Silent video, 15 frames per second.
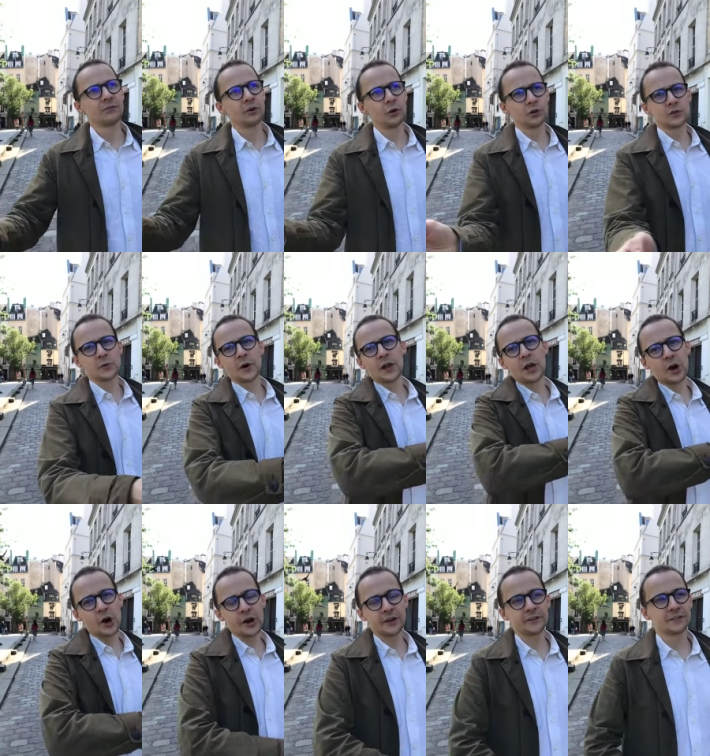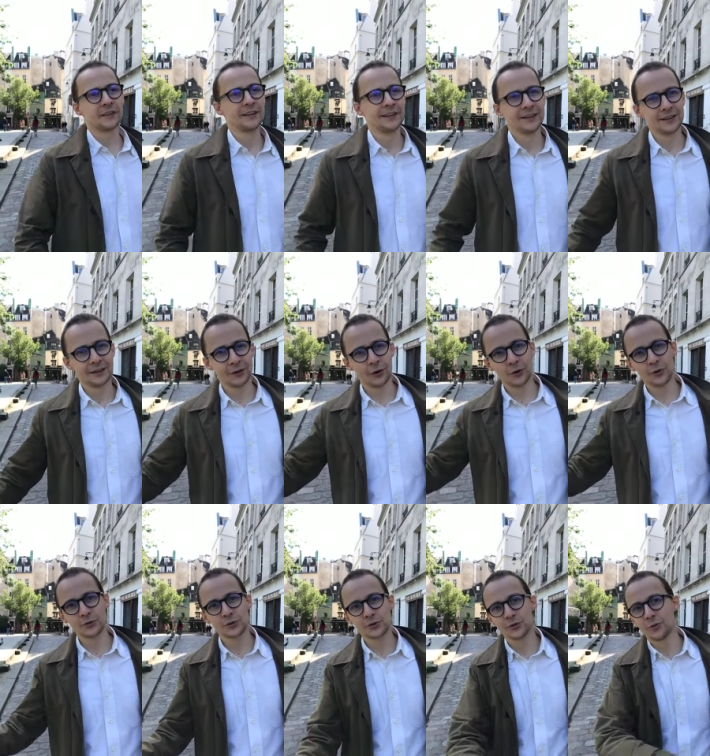go to Allard, go
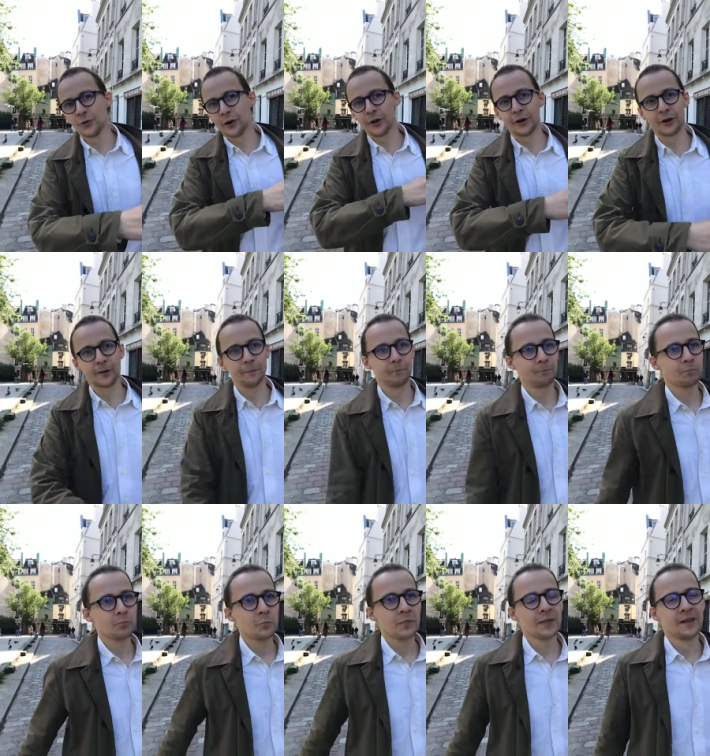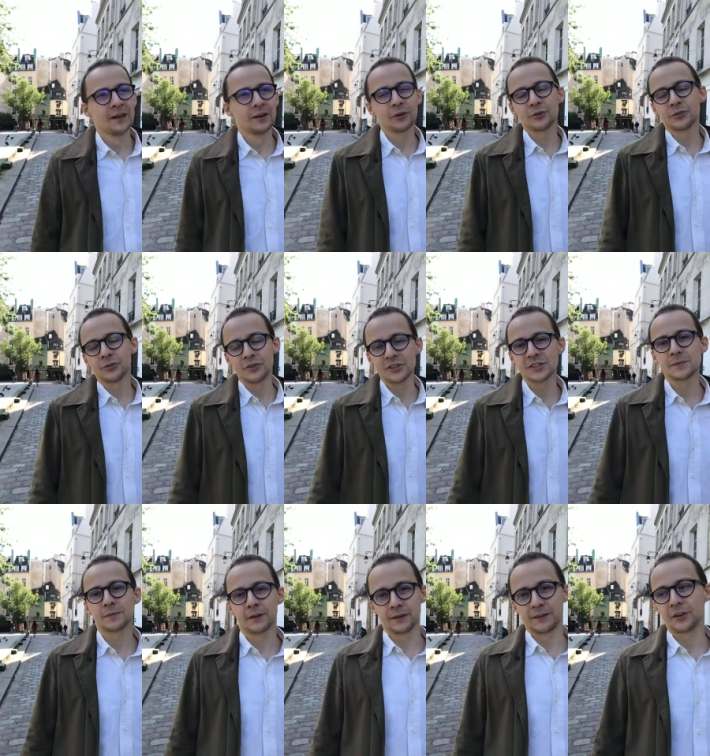to um, go to these
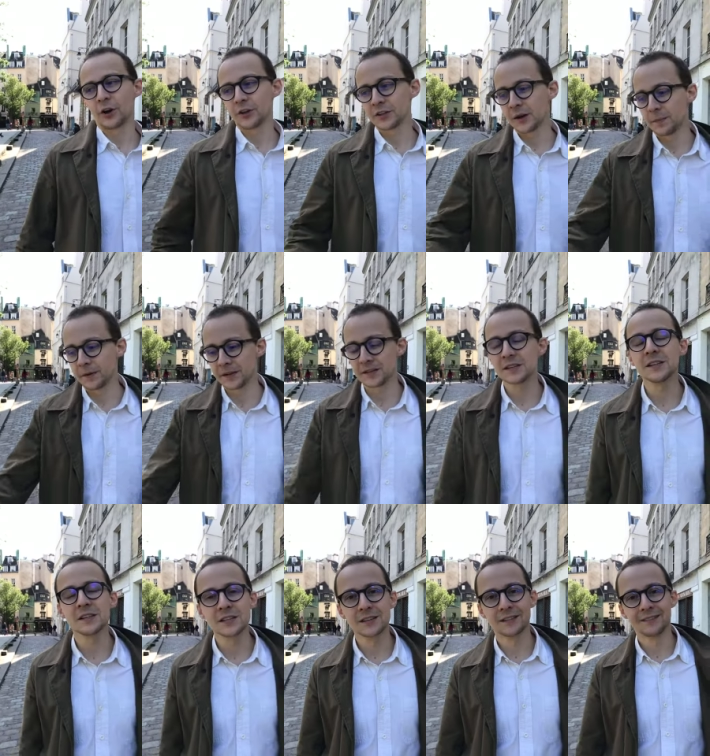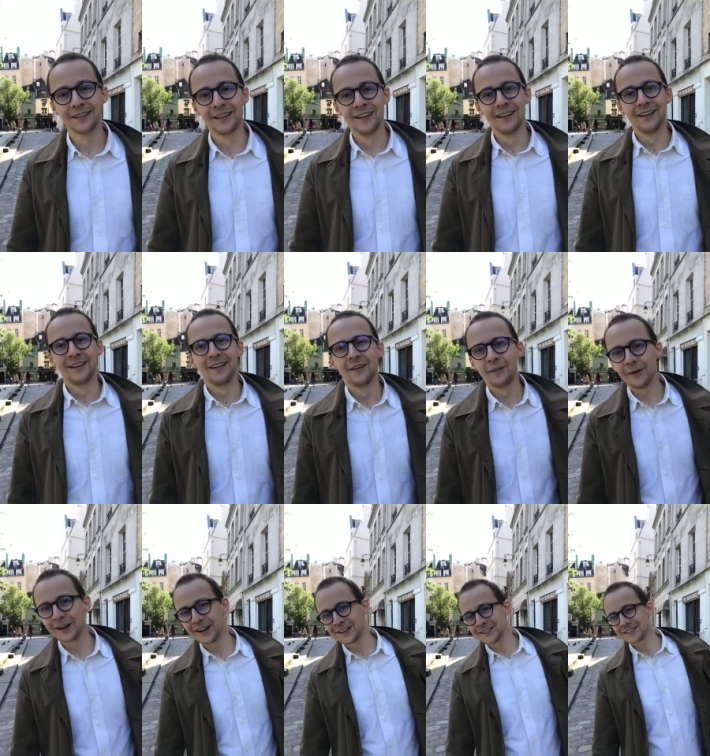uh, tartar places. What
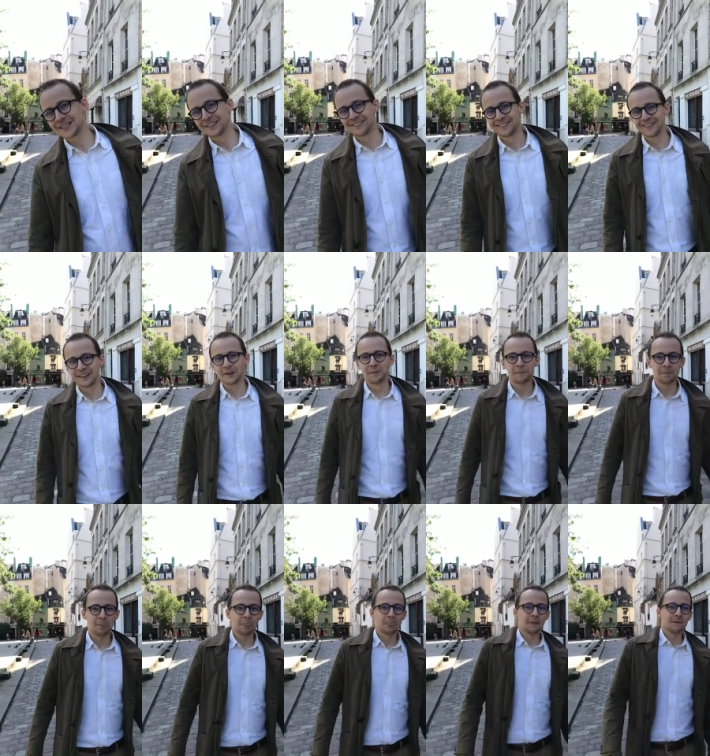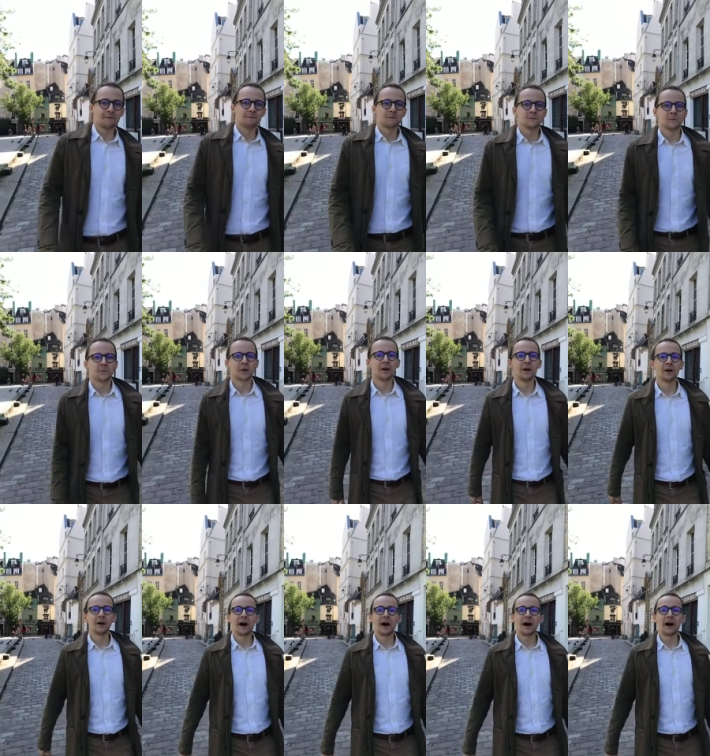else? Uh,